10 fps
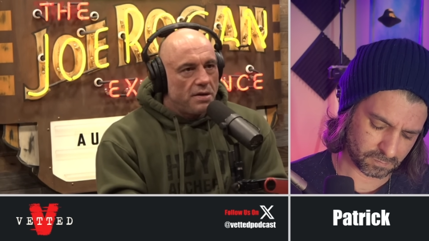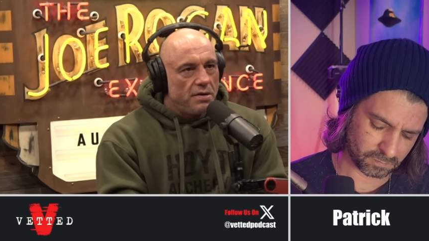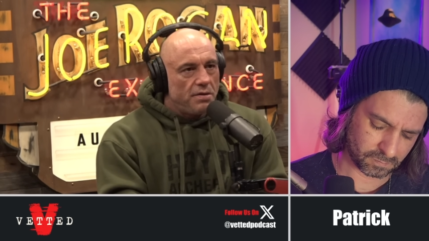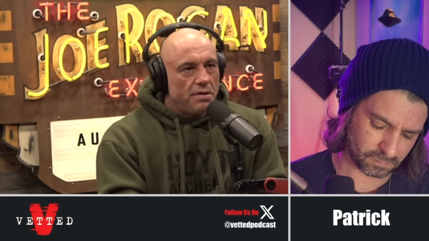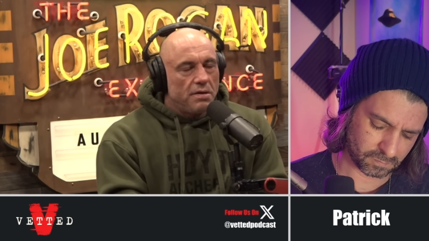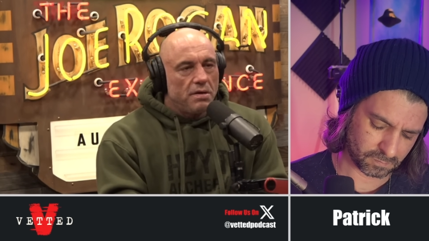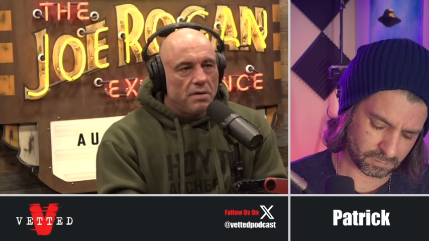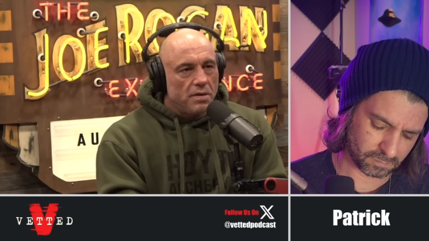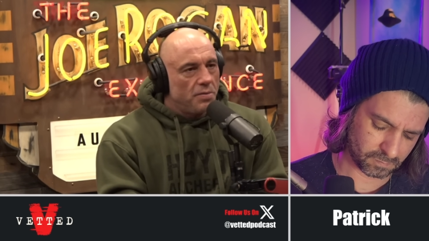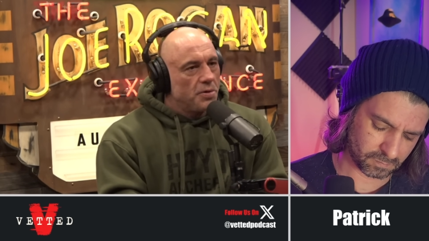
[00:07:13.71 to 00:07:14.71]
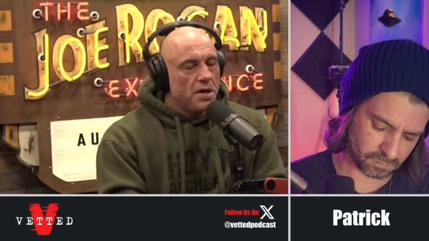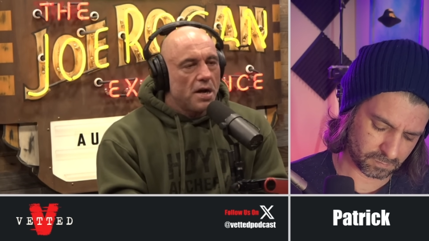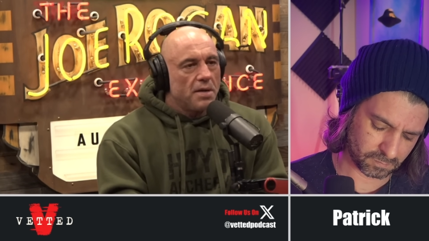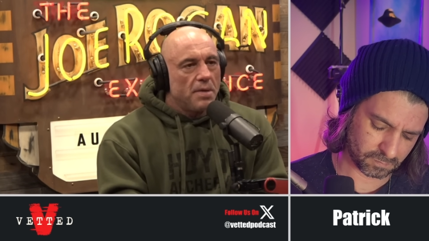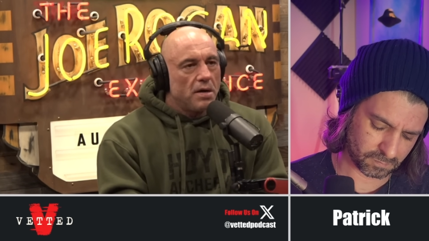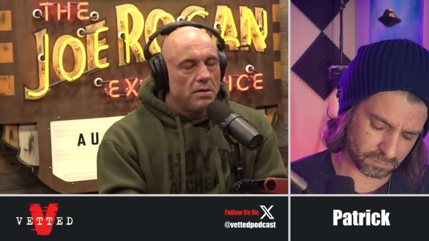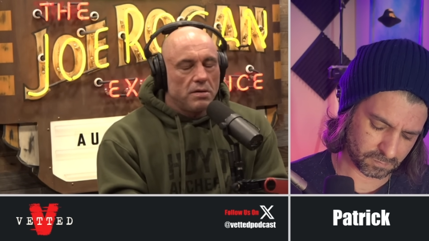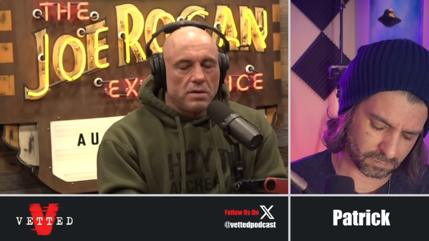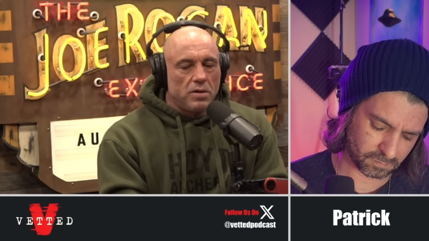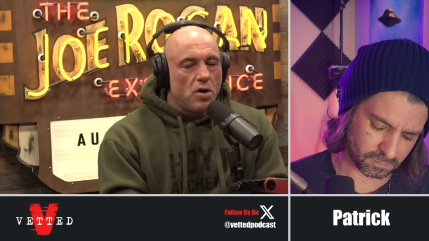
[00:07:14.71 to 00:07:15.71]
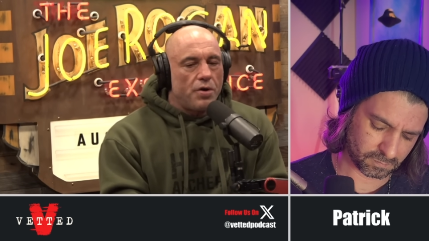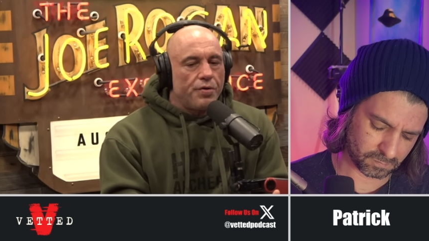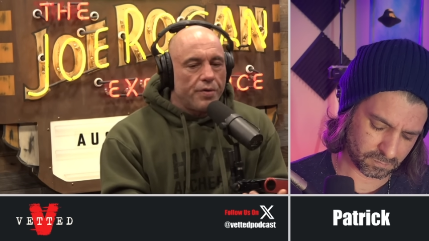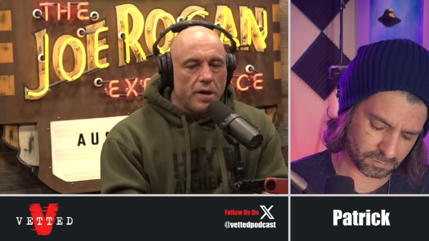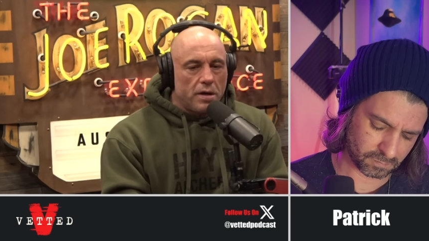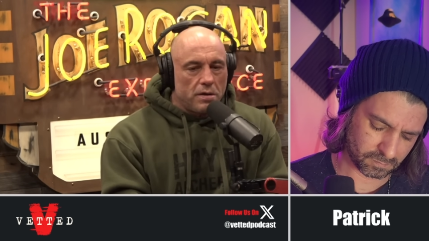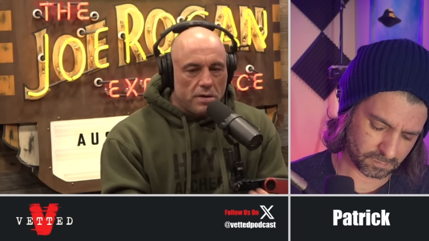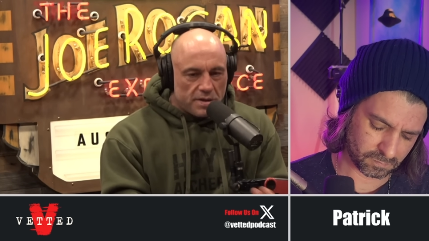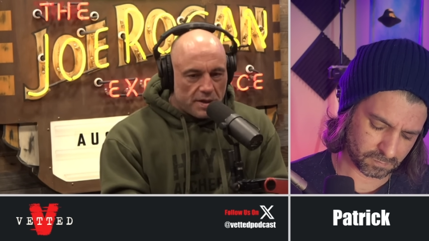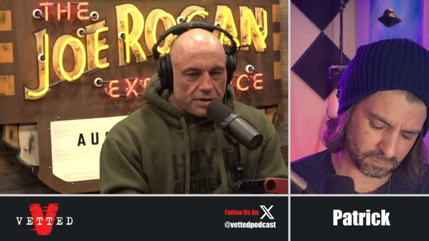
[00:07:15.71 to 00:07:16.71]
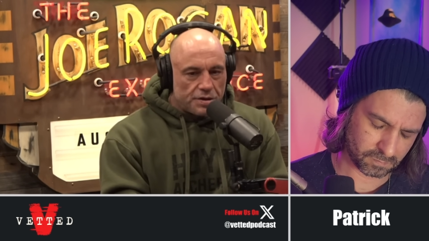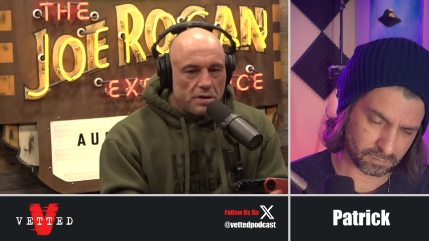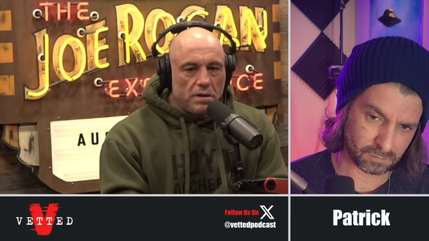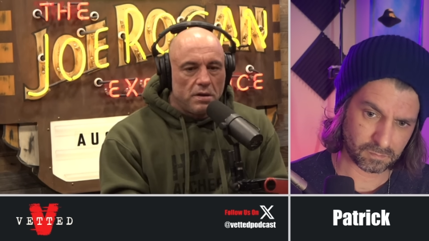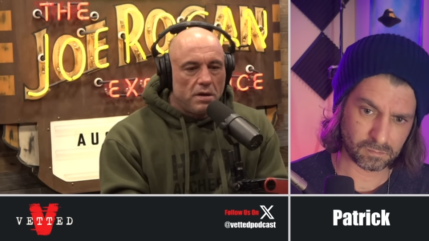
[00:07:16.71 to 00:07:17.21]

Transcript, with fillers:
Speaker 1: You could we're talking about laundering essentially.